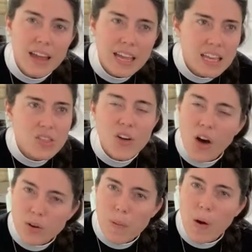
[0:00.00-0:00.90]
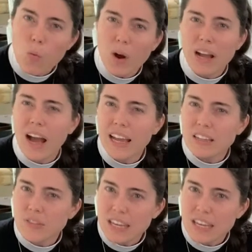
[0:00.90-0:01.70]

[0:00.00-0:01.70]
He thought about what kind of